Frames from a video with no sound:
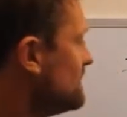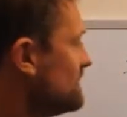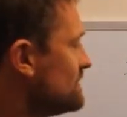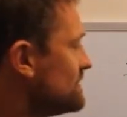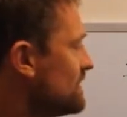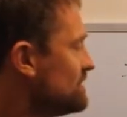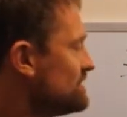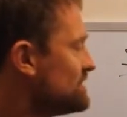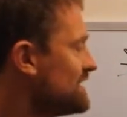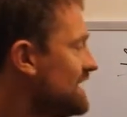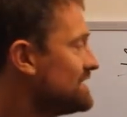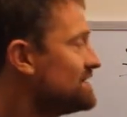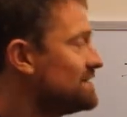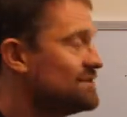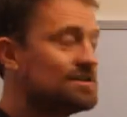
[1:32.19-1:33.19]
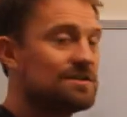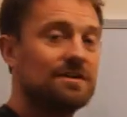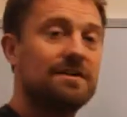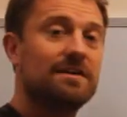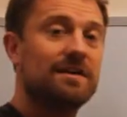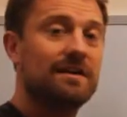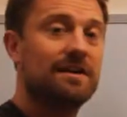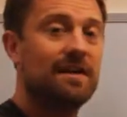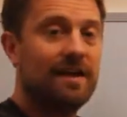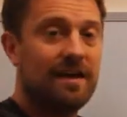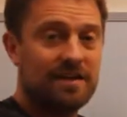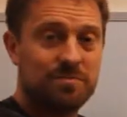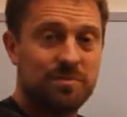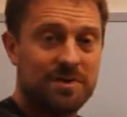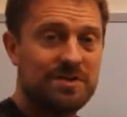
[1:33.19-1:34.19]
So setters,
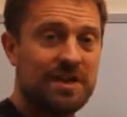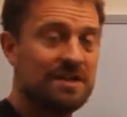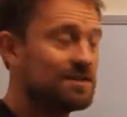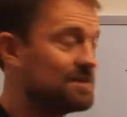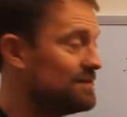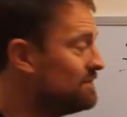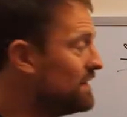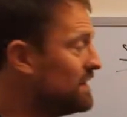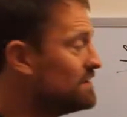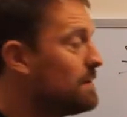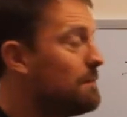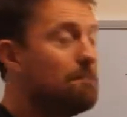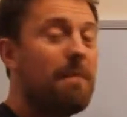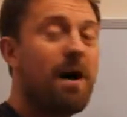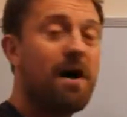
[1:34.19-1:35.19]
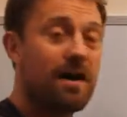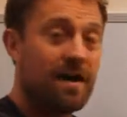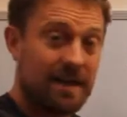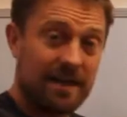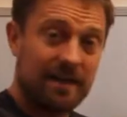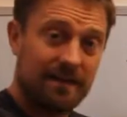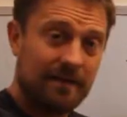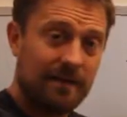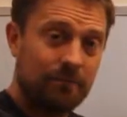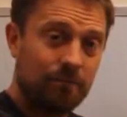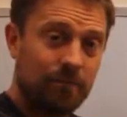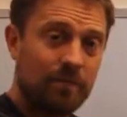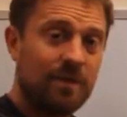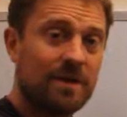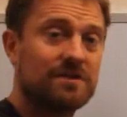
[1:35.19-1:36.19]
its possessive is my
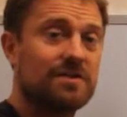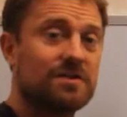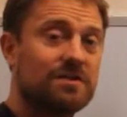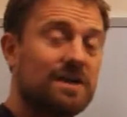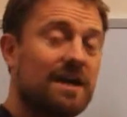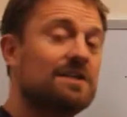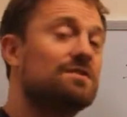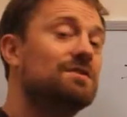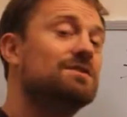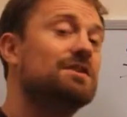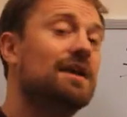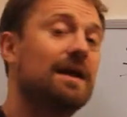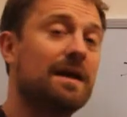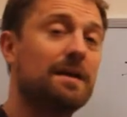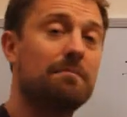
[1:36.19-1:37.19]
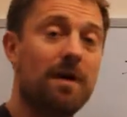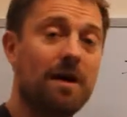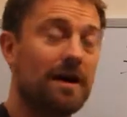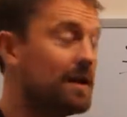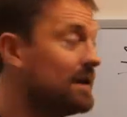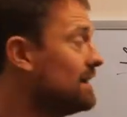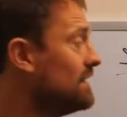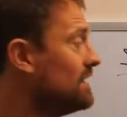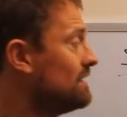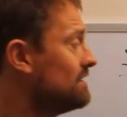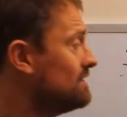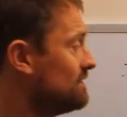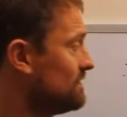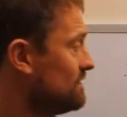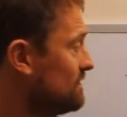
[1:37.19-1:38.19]
because the setter is saying, my,
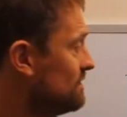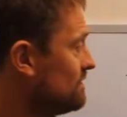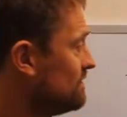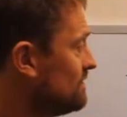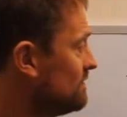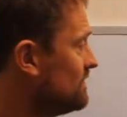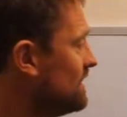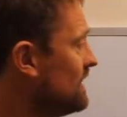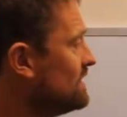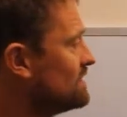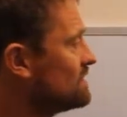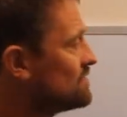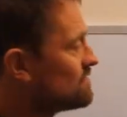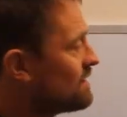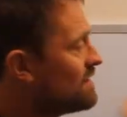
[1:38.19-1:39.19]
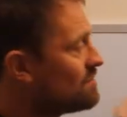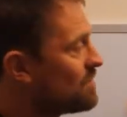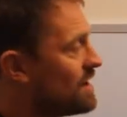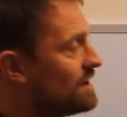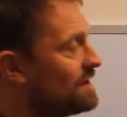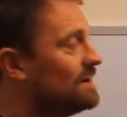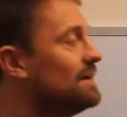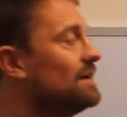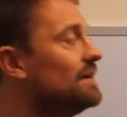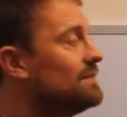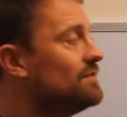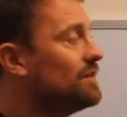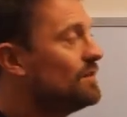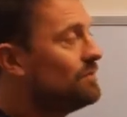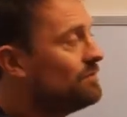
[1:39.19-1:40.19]
it's a straight break.
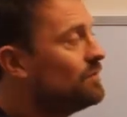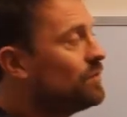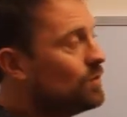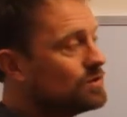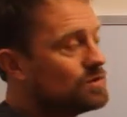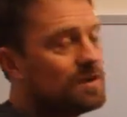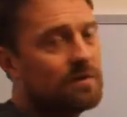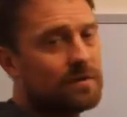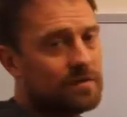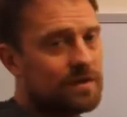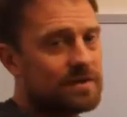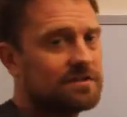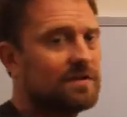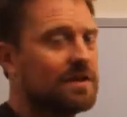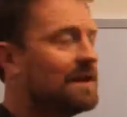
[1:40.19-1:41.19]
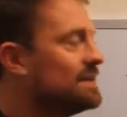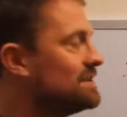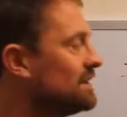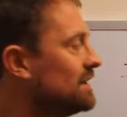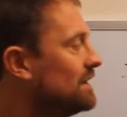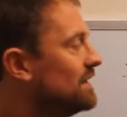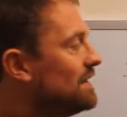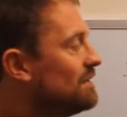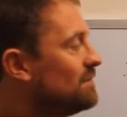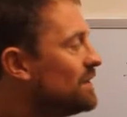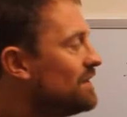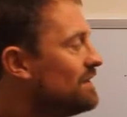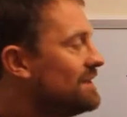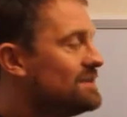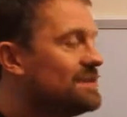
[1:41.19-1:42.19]
Not, we'll deal with the rest of it later. But
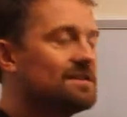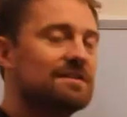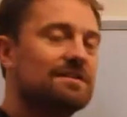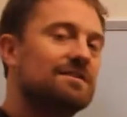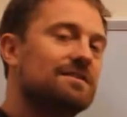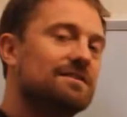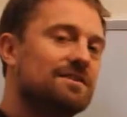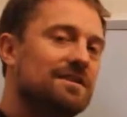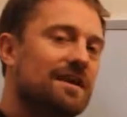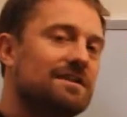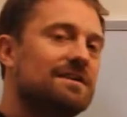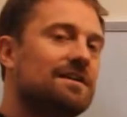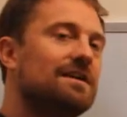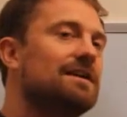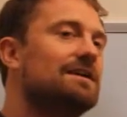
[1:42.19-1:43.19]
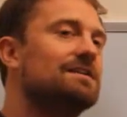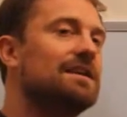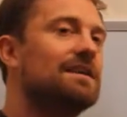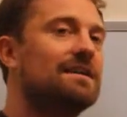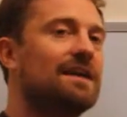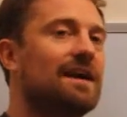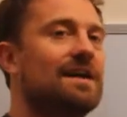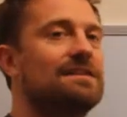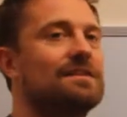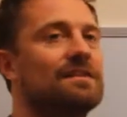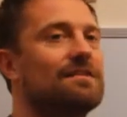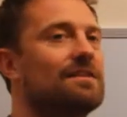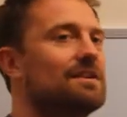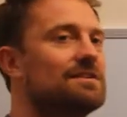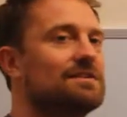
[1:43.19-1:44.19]
in this instance, the setter is indicating
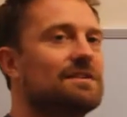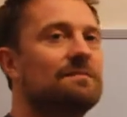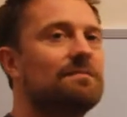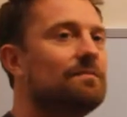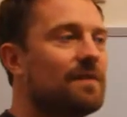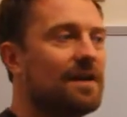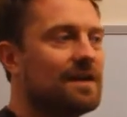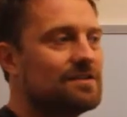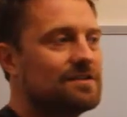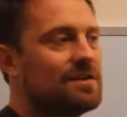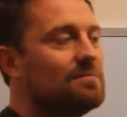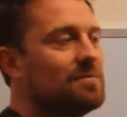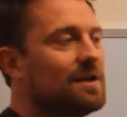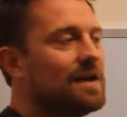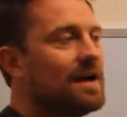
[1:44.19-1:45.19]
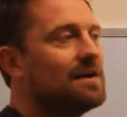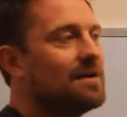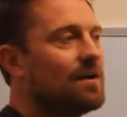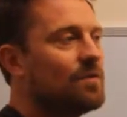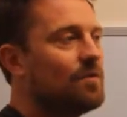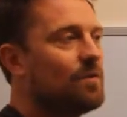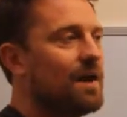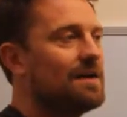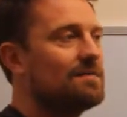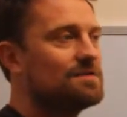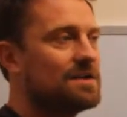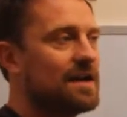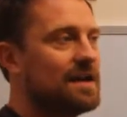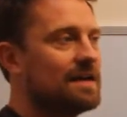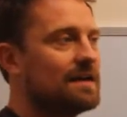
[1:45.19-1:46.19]
that this, it's simply another way of
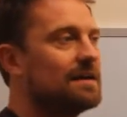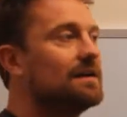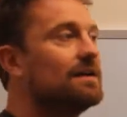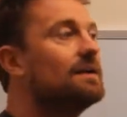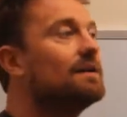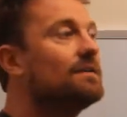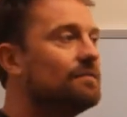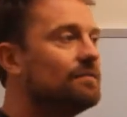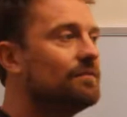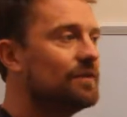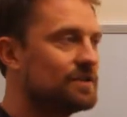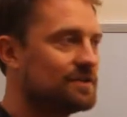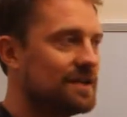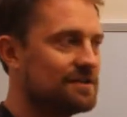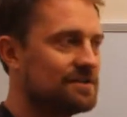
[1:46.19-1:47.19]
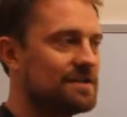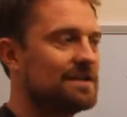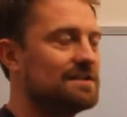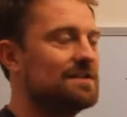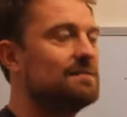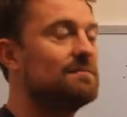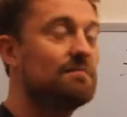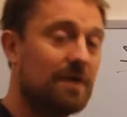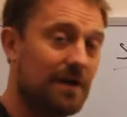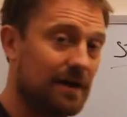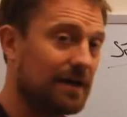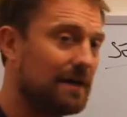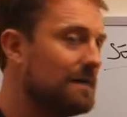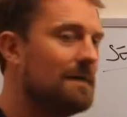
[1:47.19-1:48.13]
saying the setters, as in my.